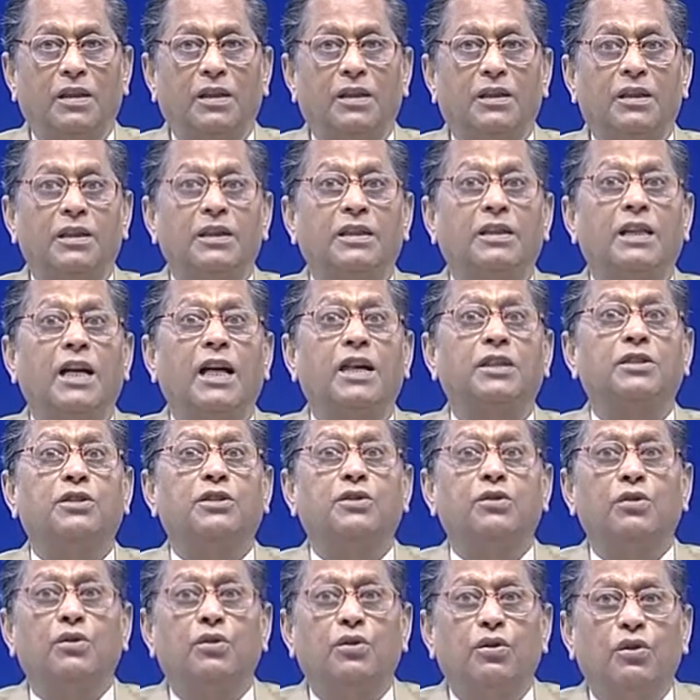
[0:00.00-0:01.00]
It has
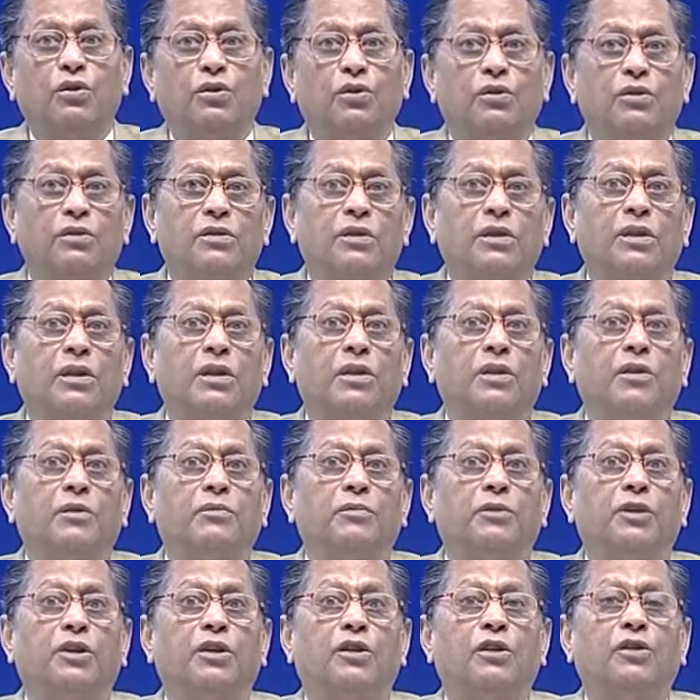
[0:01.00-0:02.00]
to grow
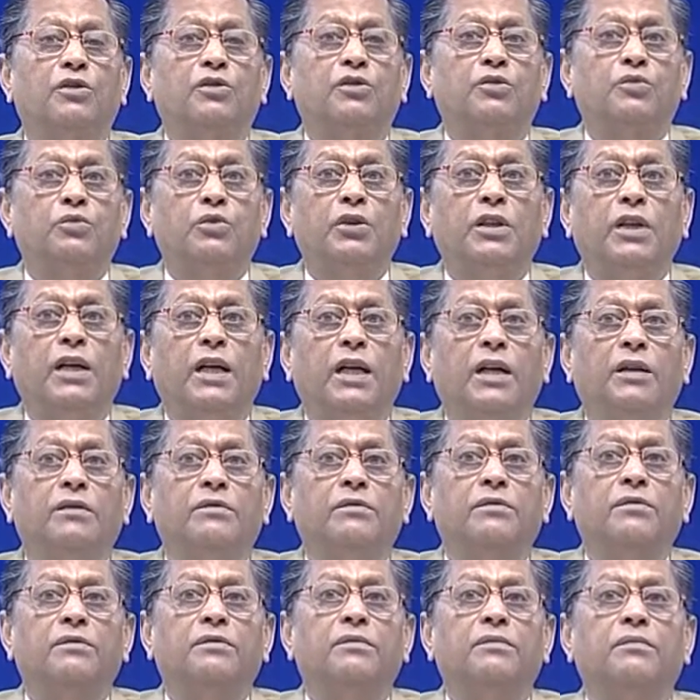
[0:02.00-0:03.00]
because we have
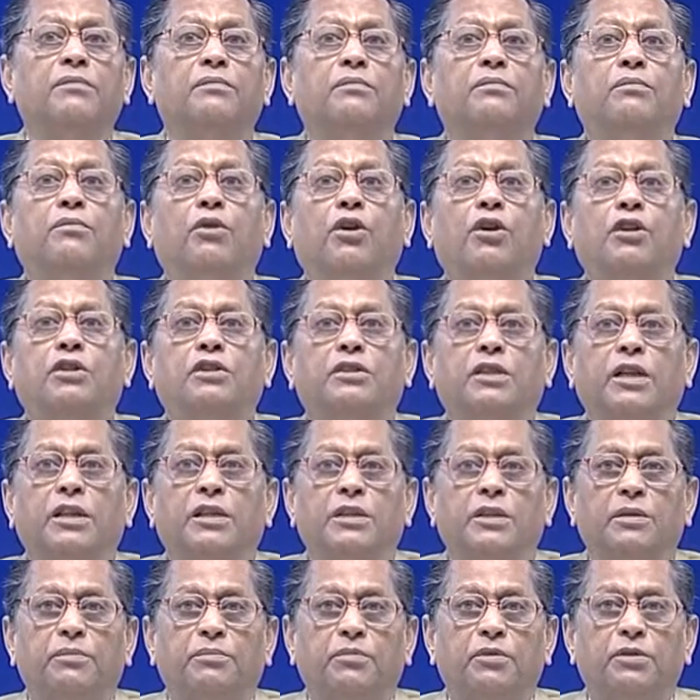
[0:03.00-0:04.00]
bauxite
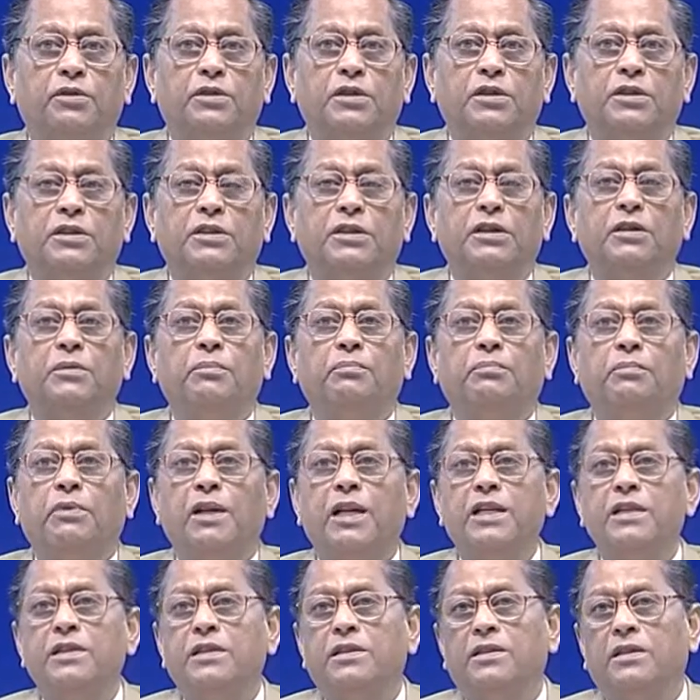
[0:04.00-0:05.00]
deposits in
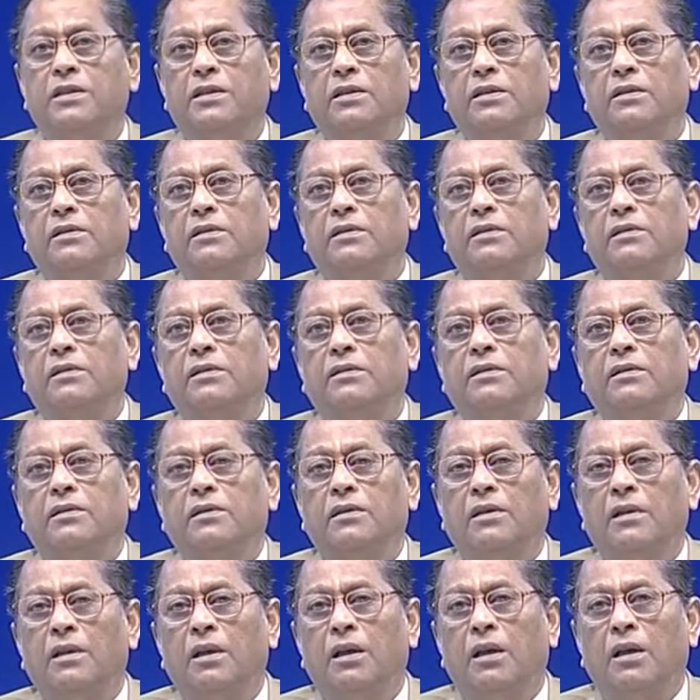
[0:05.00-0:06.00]
plenty,
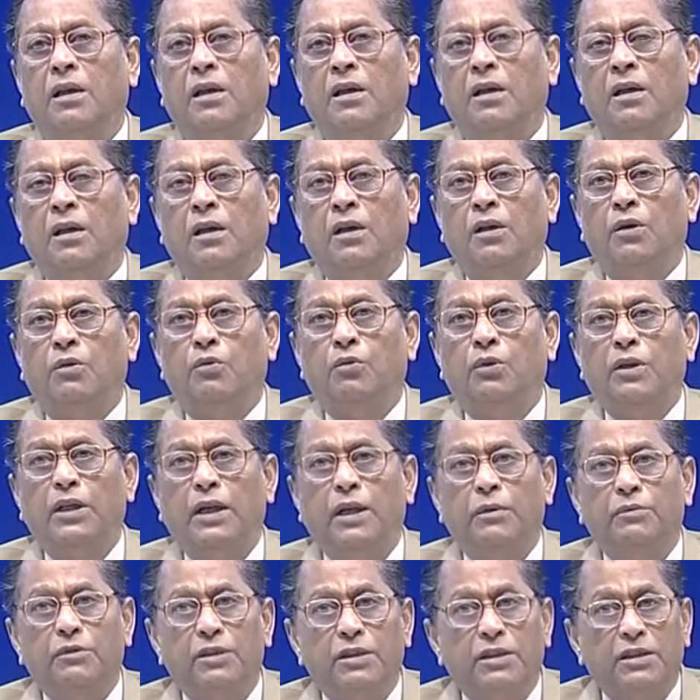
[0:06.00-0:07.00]
we
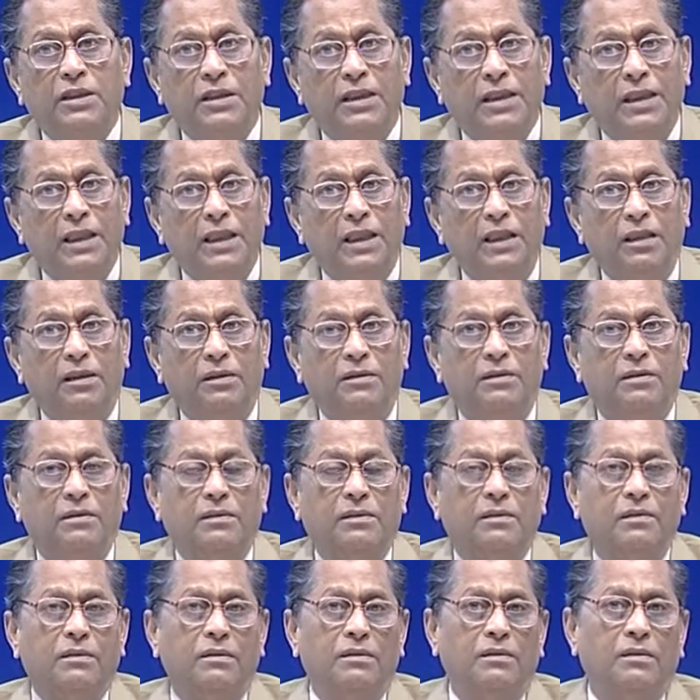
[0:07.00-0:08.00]
have the skill,
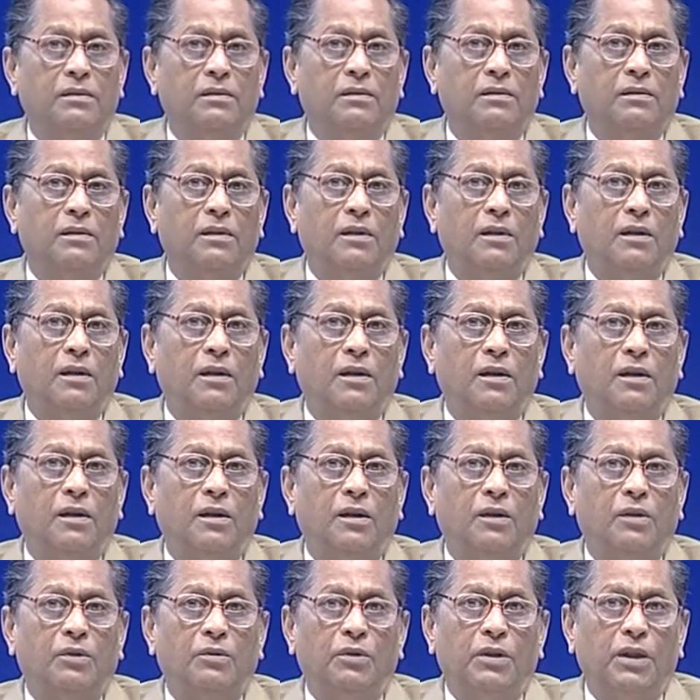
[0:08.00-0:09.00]

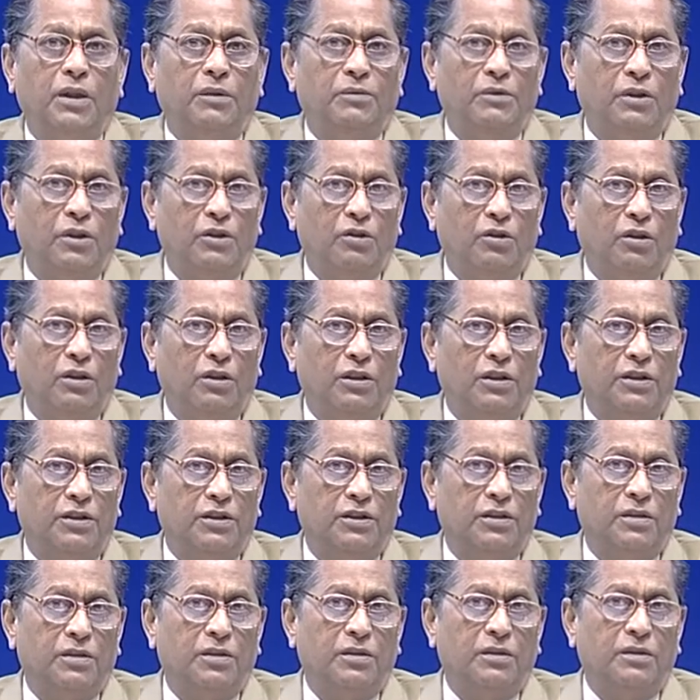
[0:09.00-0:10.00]
we have the knowledge,
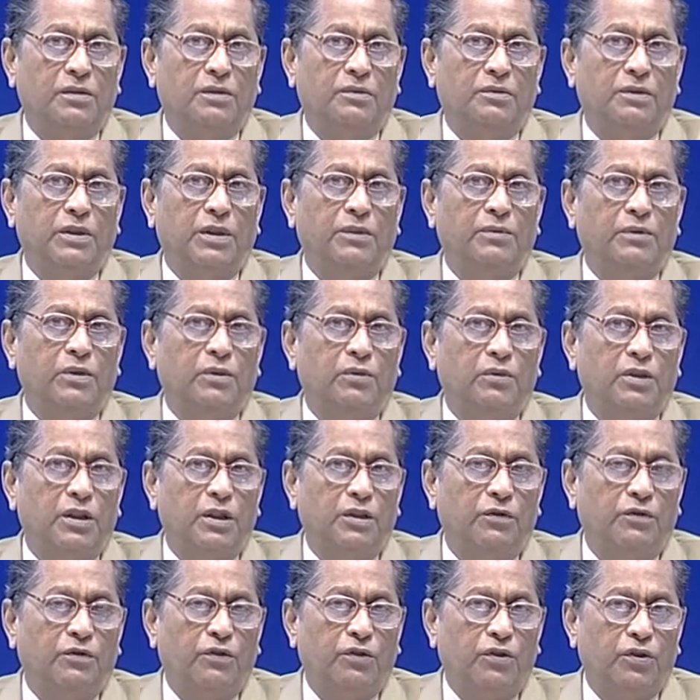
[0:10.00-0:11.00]
we have the
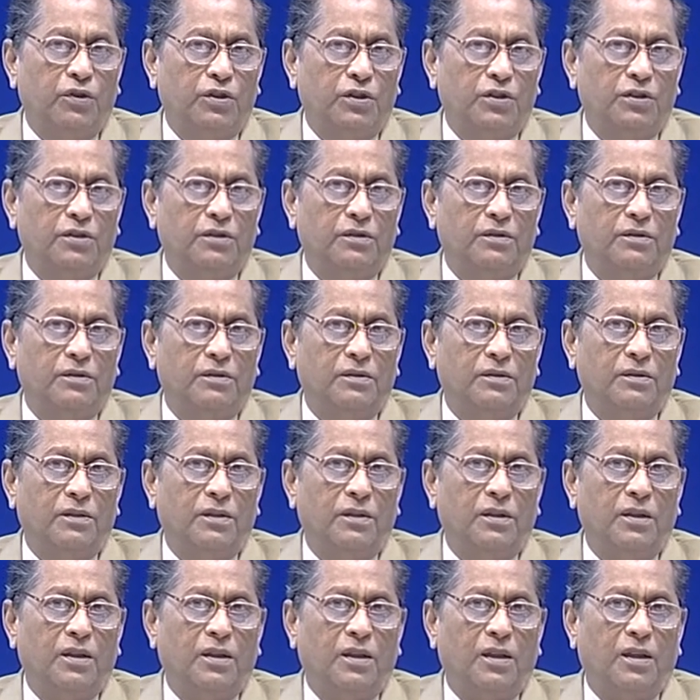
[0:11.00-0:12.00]
workforce.
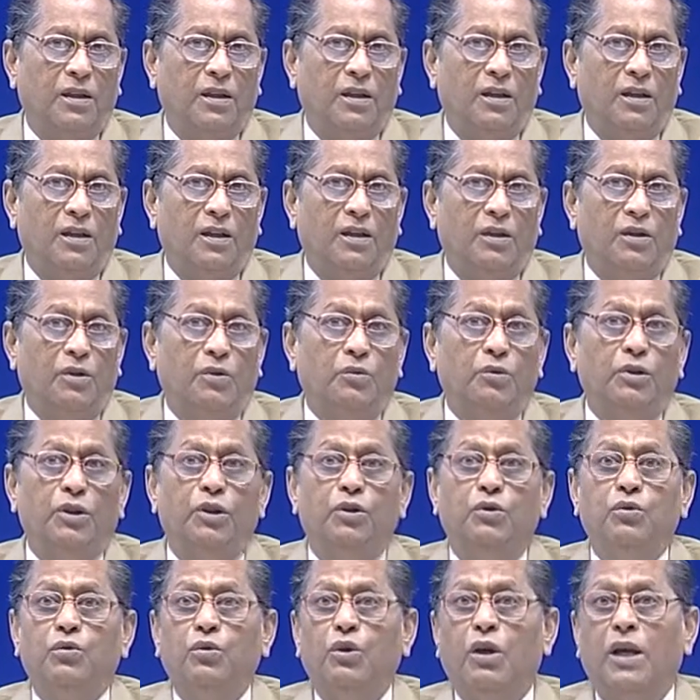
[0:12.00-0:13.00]
We
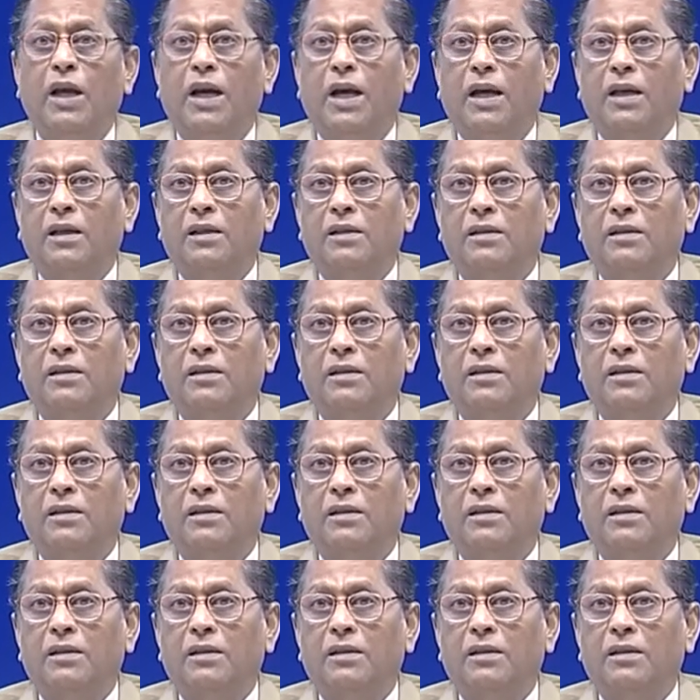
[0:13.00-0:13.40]
do lack